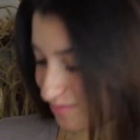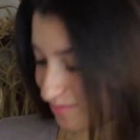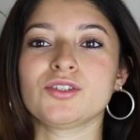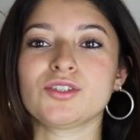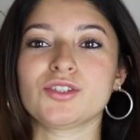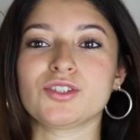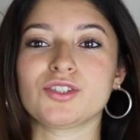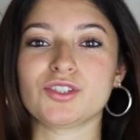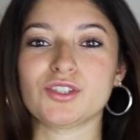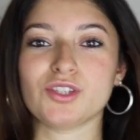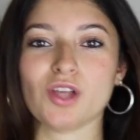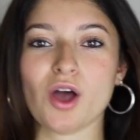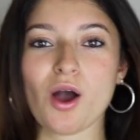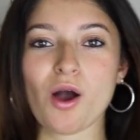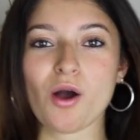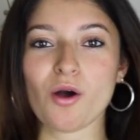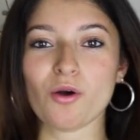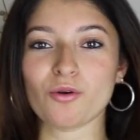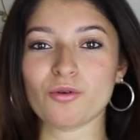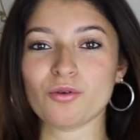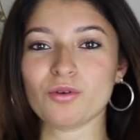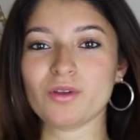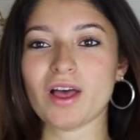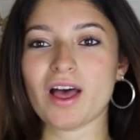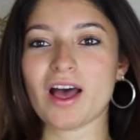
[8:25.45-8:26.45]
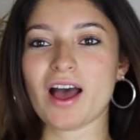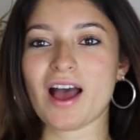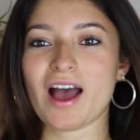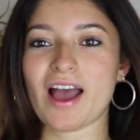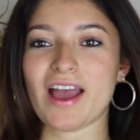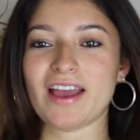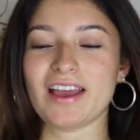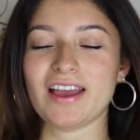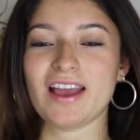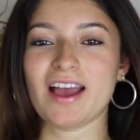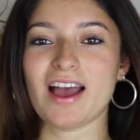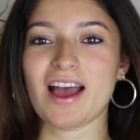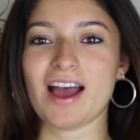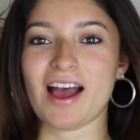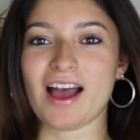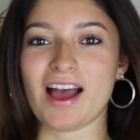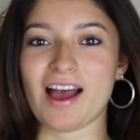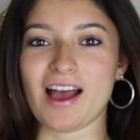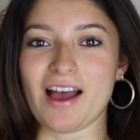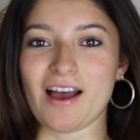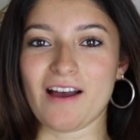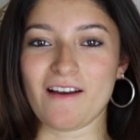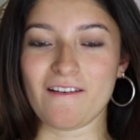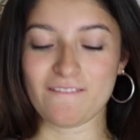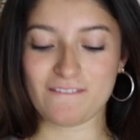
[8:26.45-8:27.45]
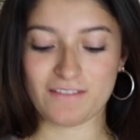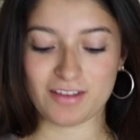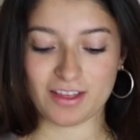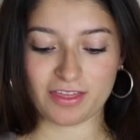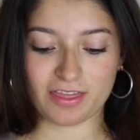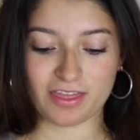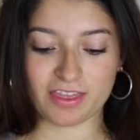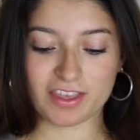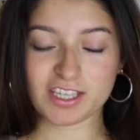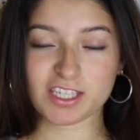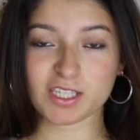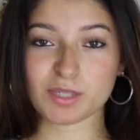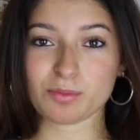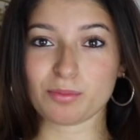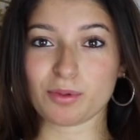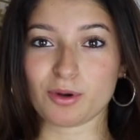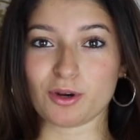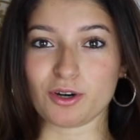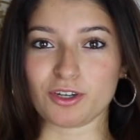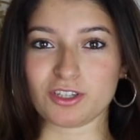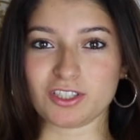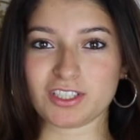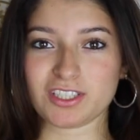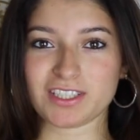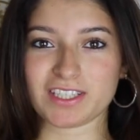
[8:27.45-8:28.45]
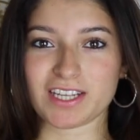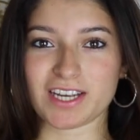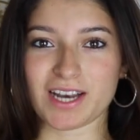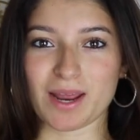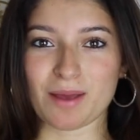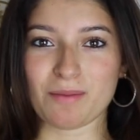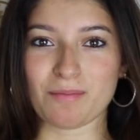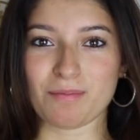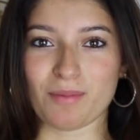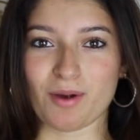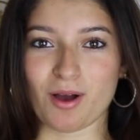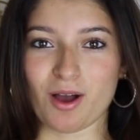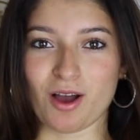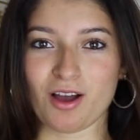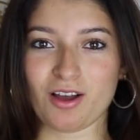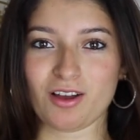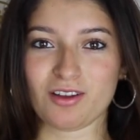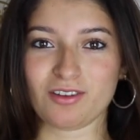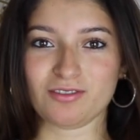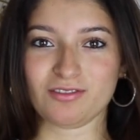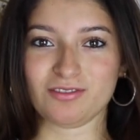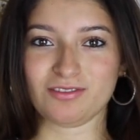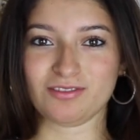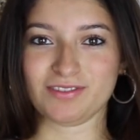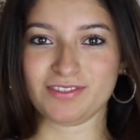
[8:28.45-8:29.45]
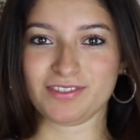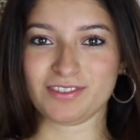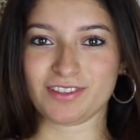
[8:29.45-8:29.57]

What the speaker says: So I have this purse that I bought,